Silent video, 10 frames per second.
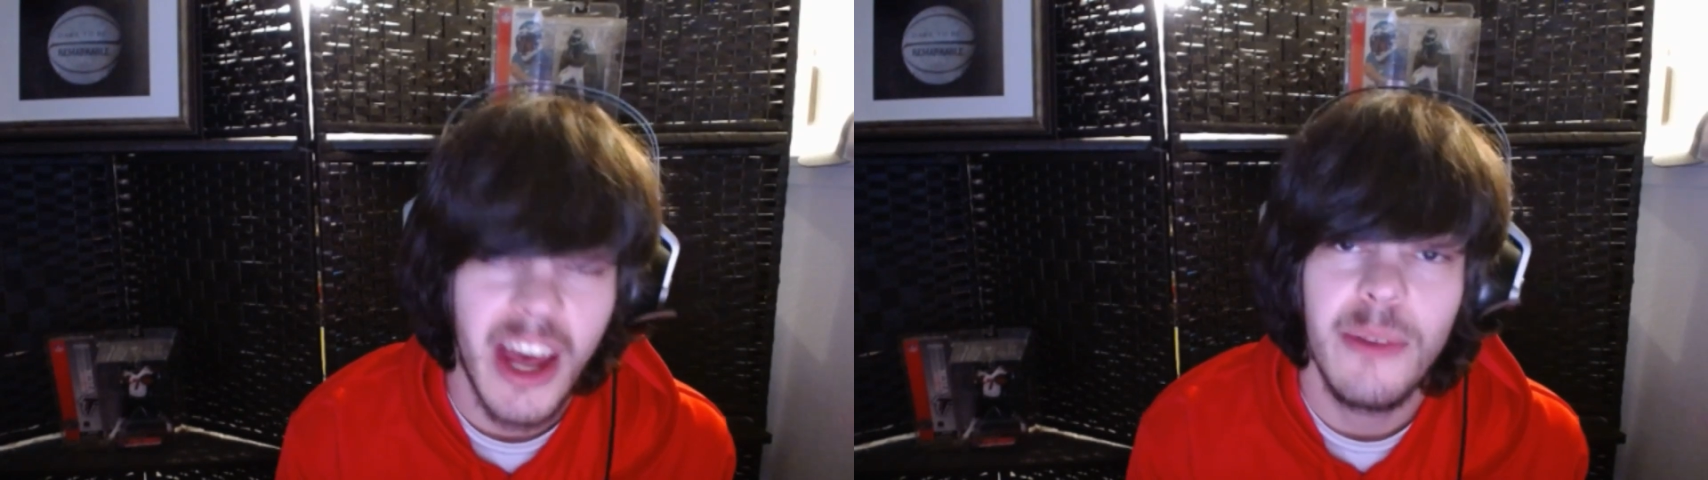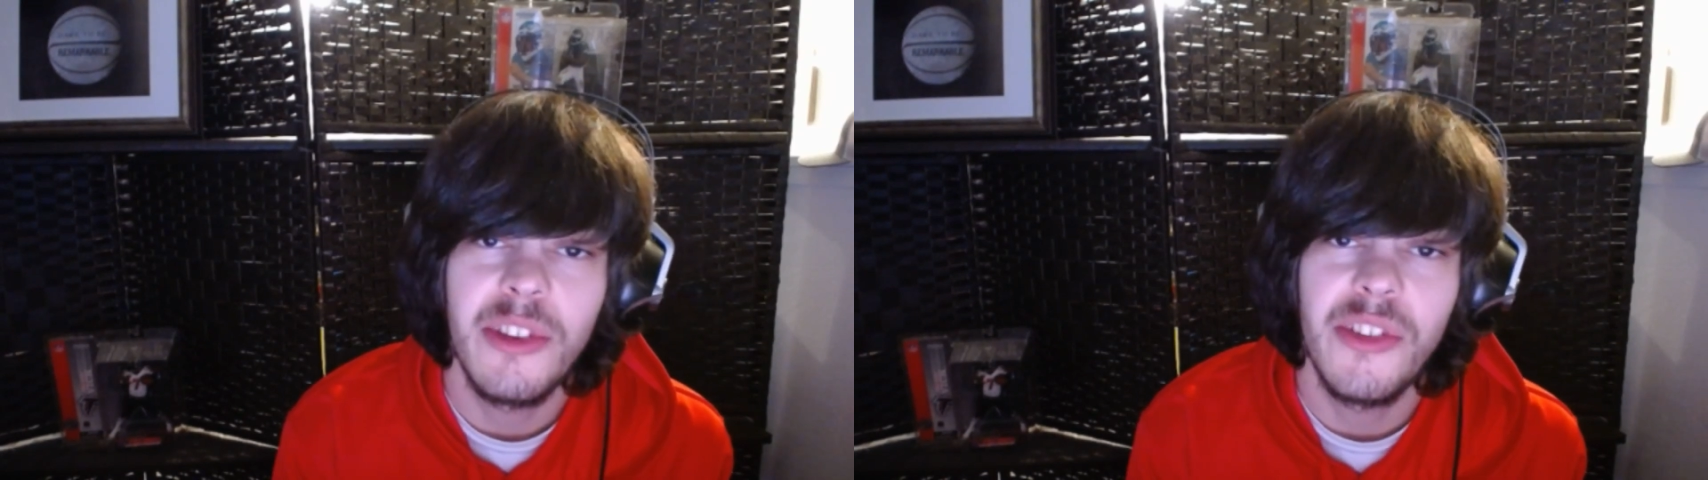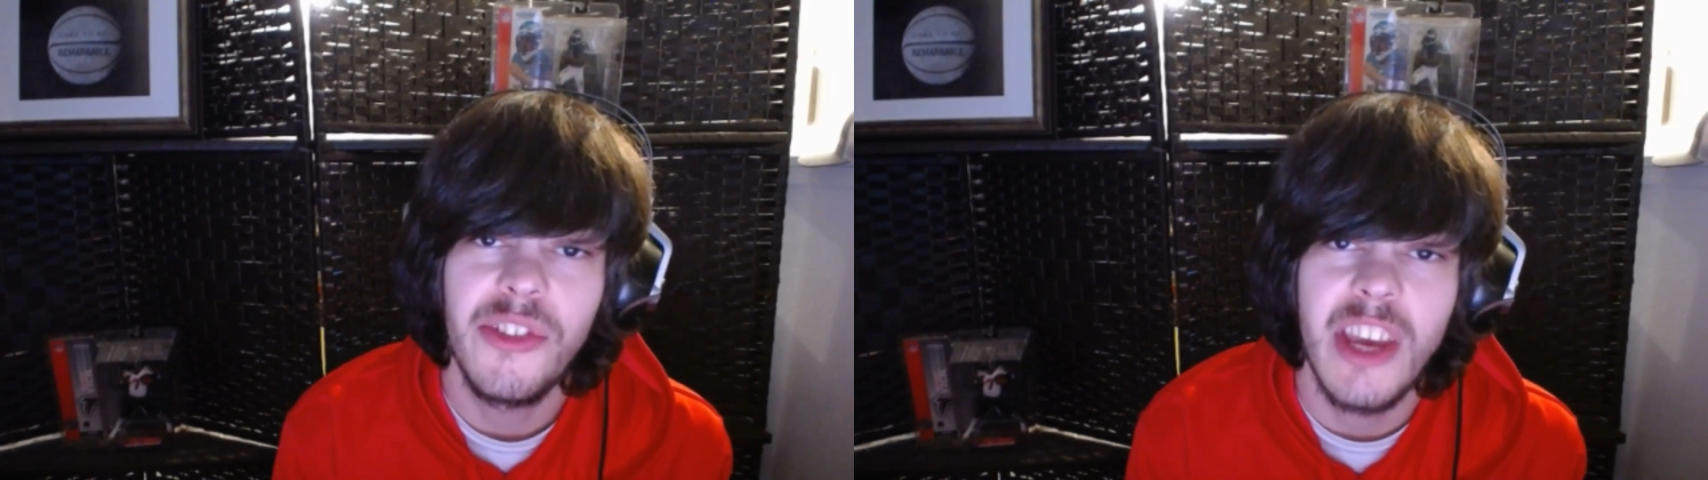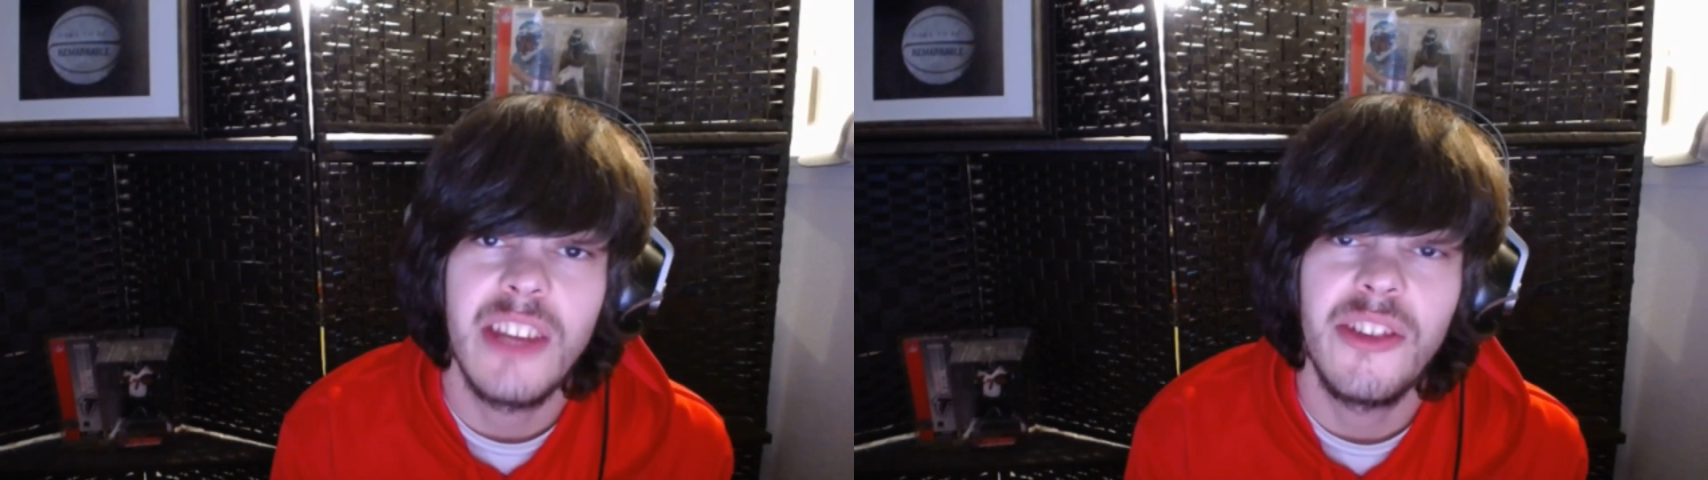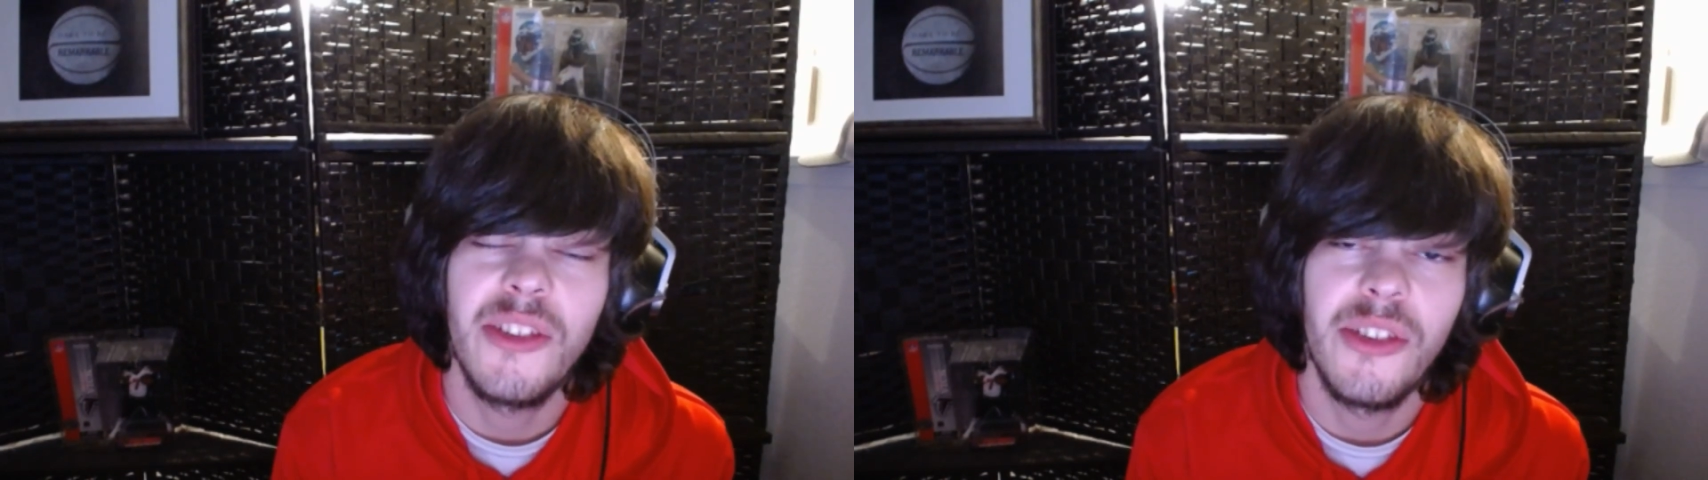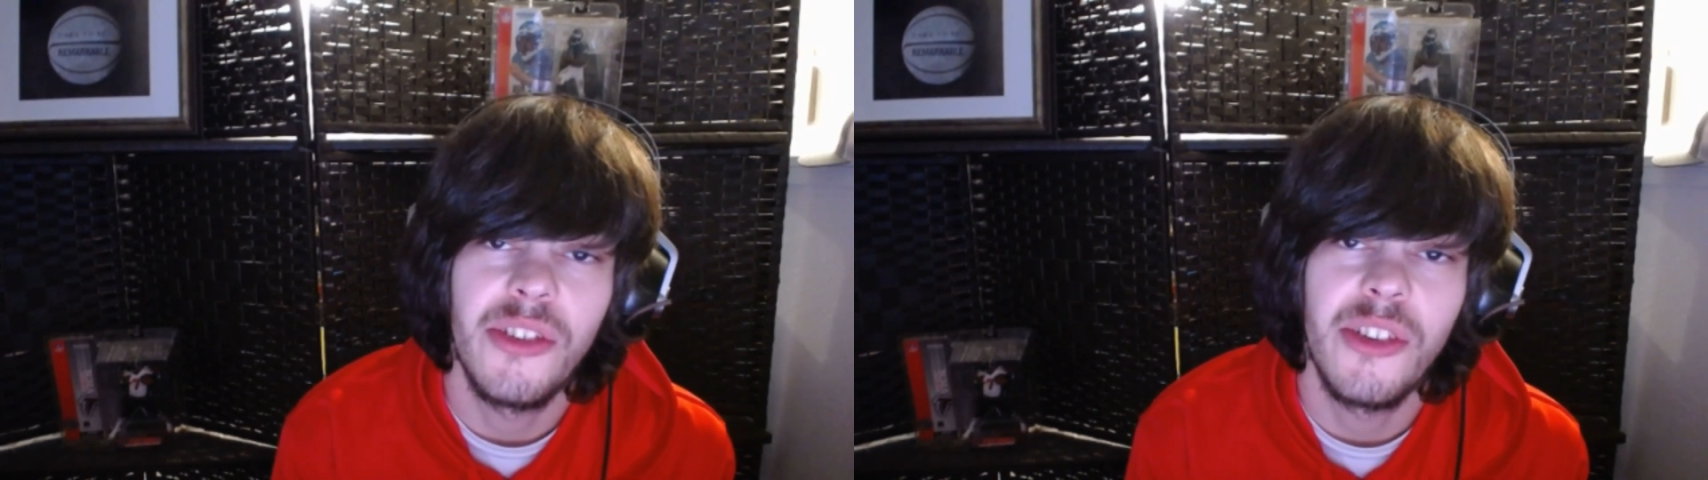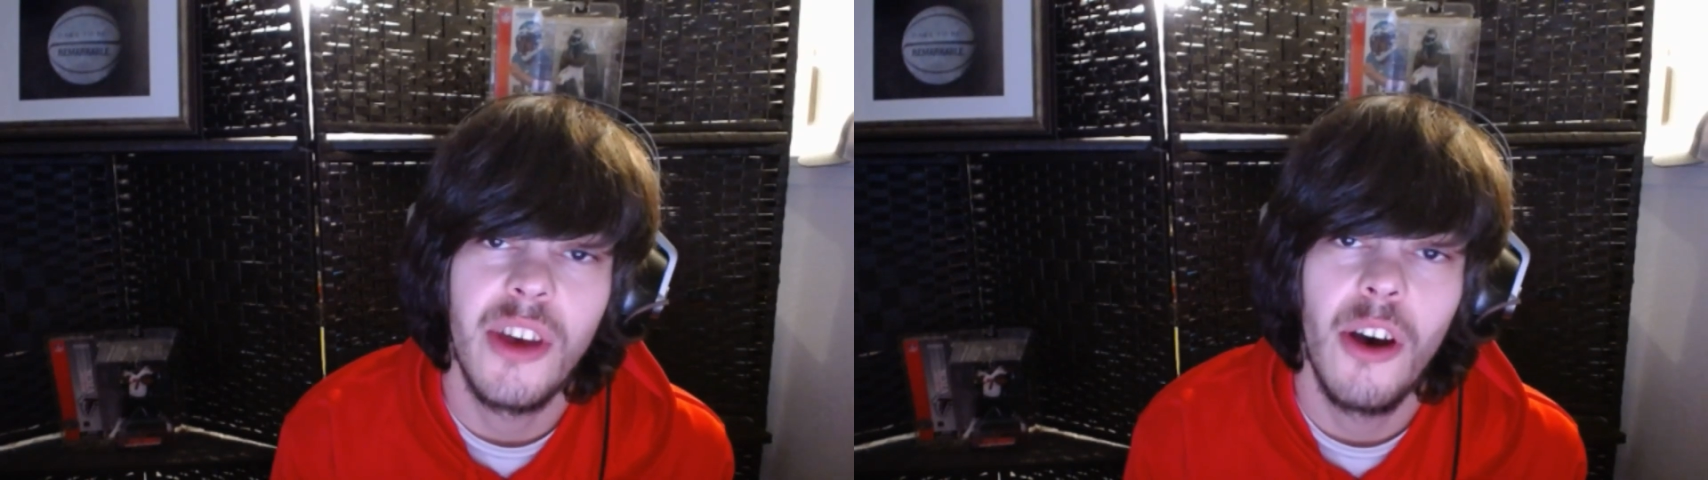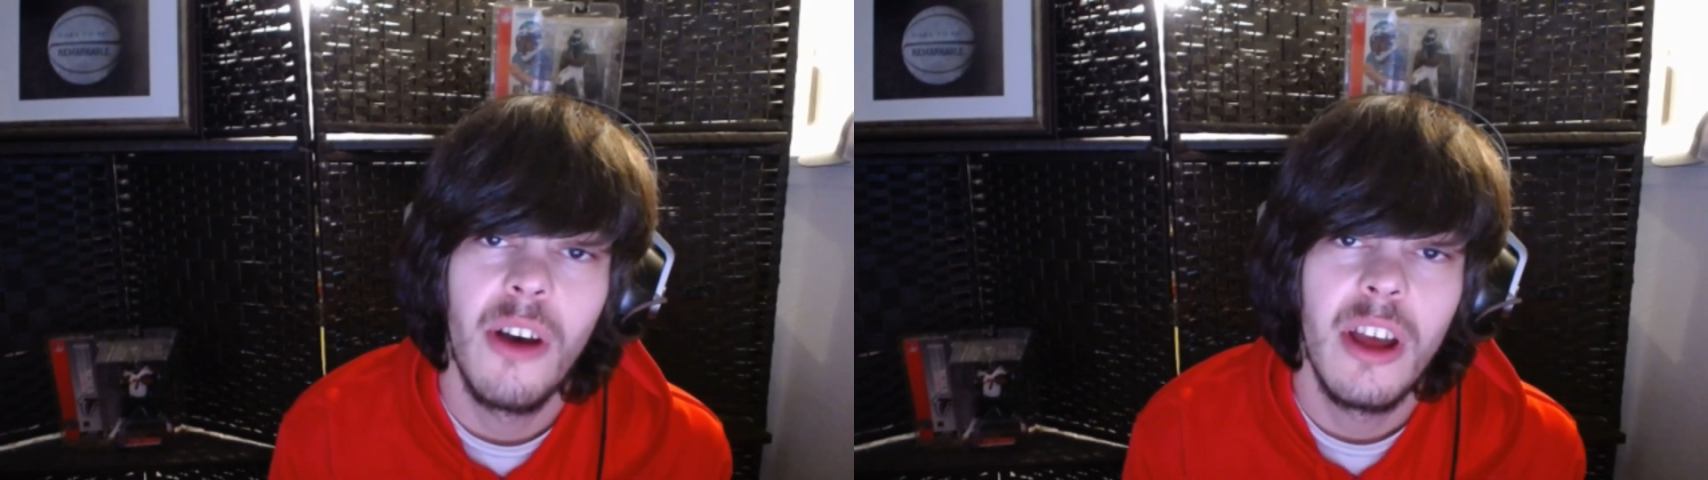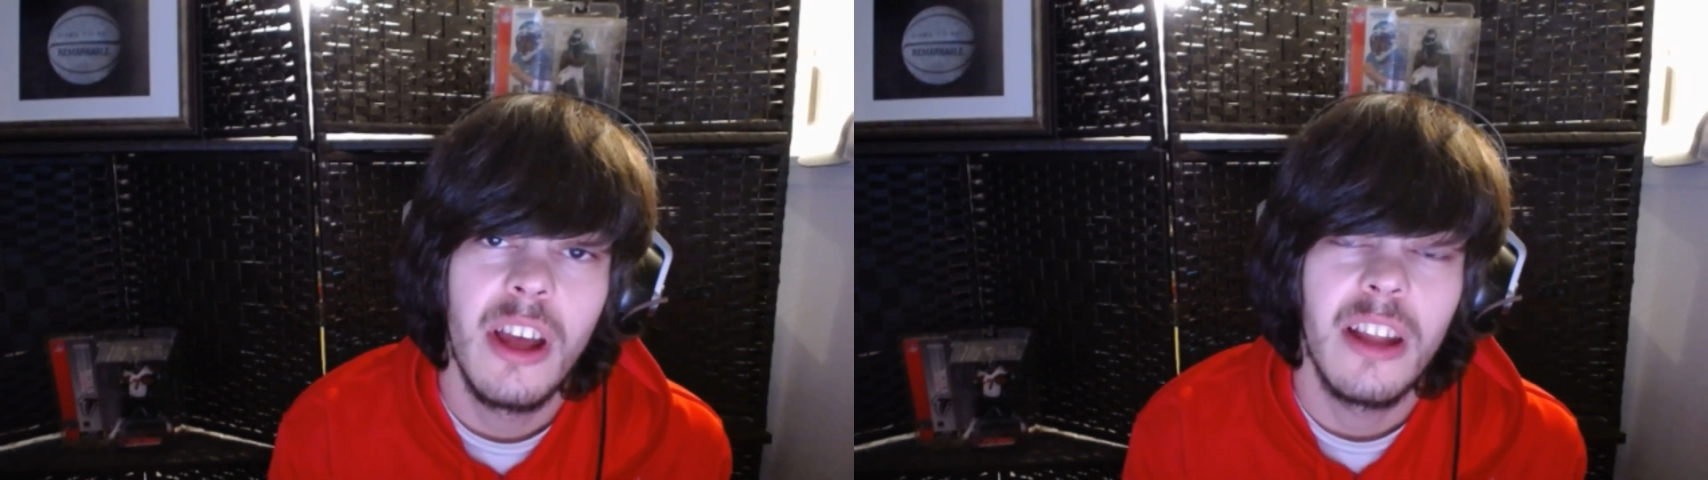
with the Saints, so